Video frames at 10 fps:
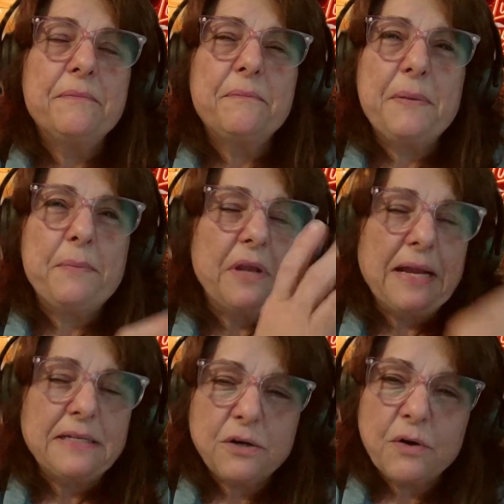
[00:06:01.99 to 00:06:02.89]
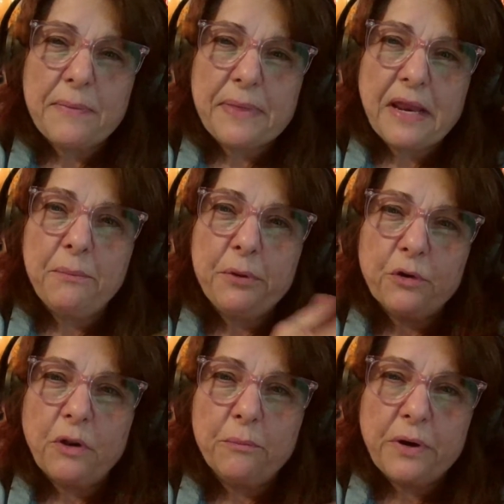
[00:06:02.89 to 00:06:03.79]
People like to grab that
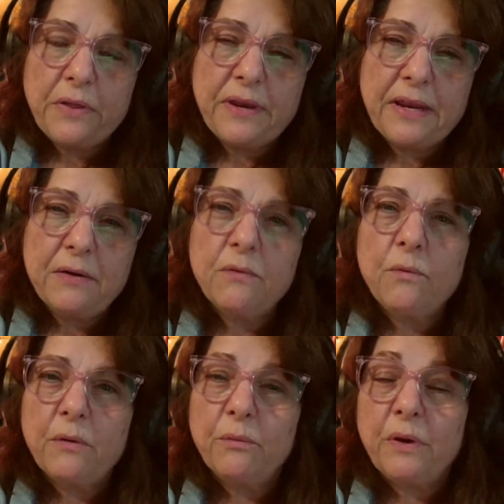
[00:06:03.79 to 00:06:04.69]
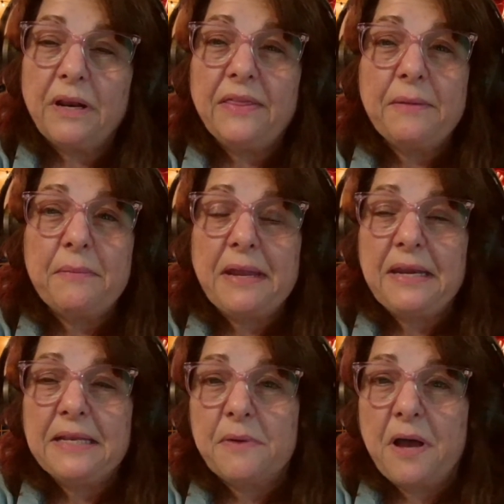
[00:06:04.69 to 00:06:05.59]
albuterol and breathe it in, where really they may
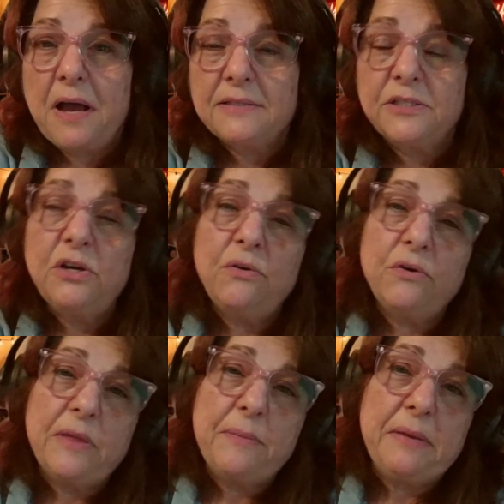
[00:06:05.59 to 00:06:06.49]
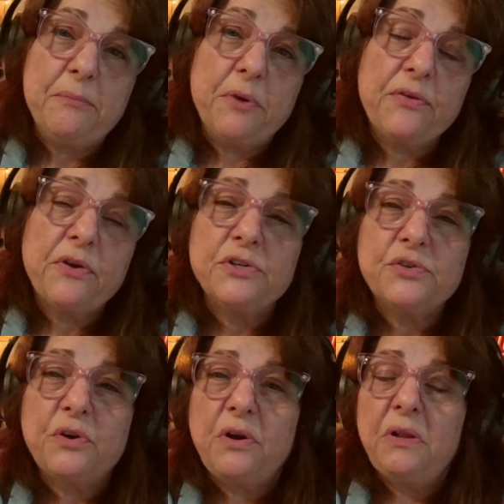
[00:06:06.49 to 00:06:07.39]
need some oxygen or they may need breath
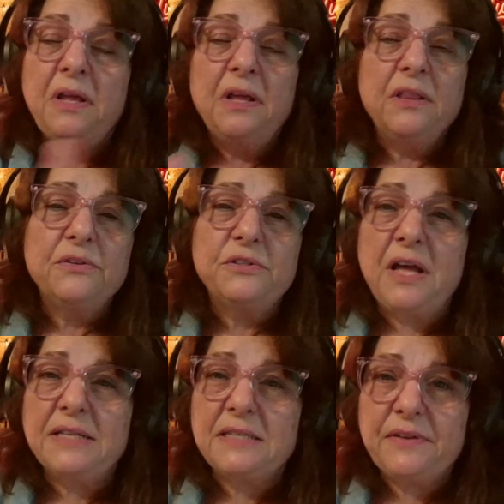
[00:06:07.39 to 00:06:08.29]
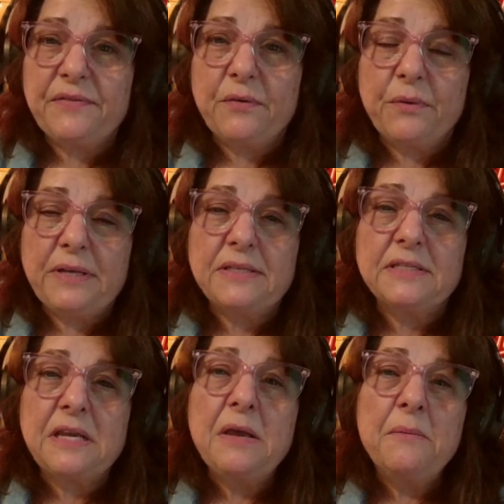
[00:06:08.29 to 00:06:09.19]
control. There's lots of different
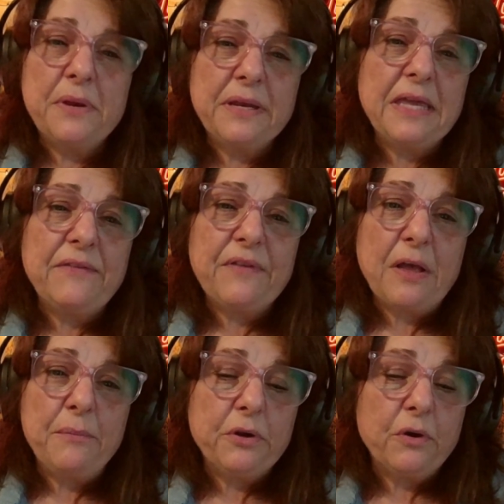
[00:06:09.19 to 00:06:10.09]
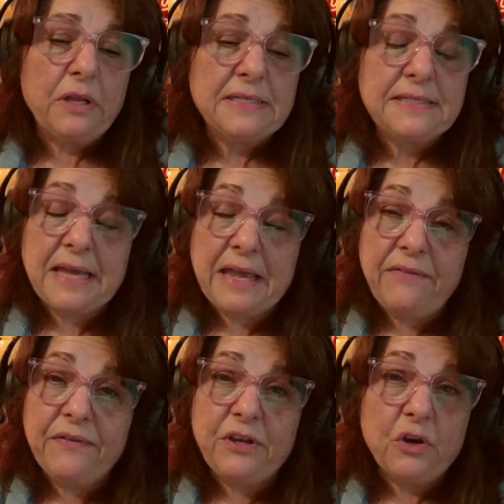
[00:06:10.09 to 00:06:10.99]
reasons. But again, if albuterol is
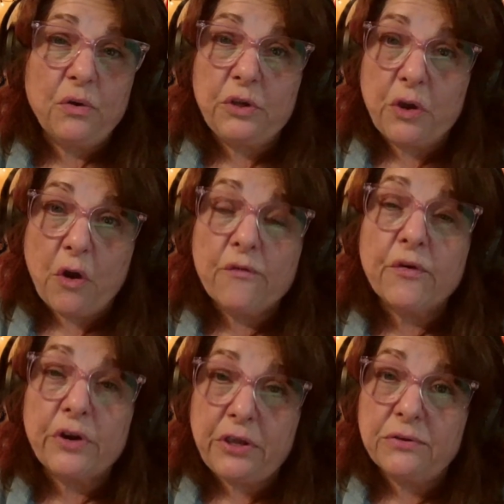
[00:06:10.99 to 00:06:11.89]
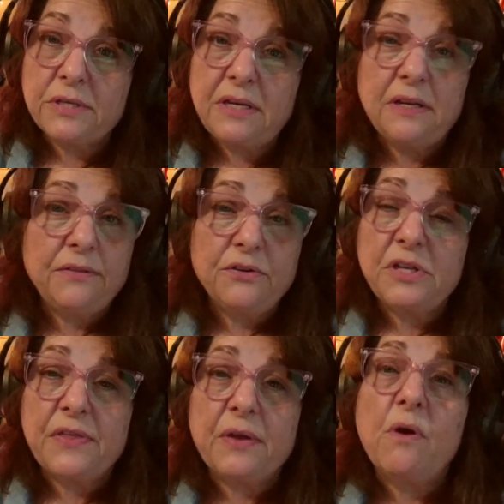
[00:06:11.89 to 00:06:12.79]
safe and you don't overuse it, there's
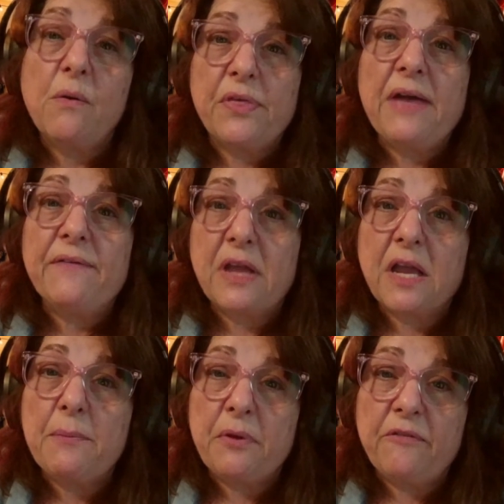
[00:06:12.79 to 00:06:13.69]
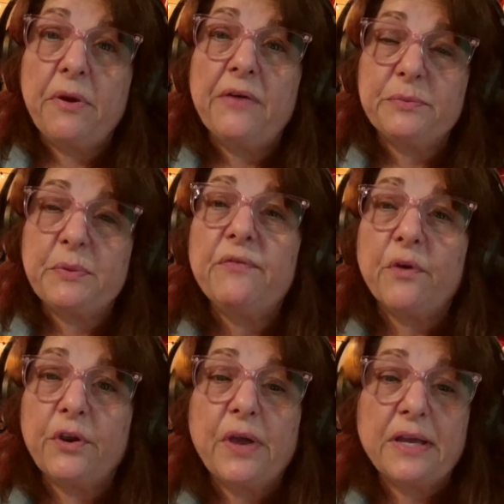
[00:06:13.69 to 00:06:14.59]
nothing wrong with having a couple of puffs
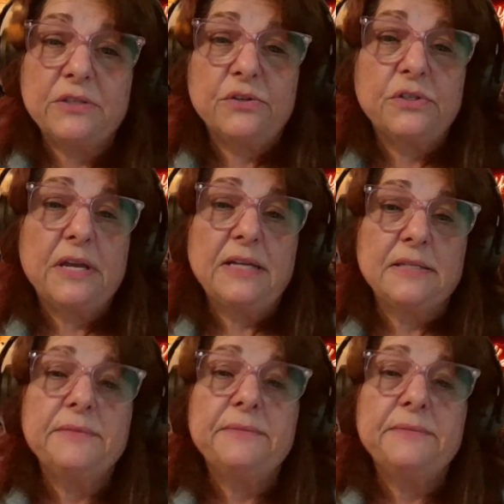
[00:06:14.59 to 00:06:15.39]
before you exercise.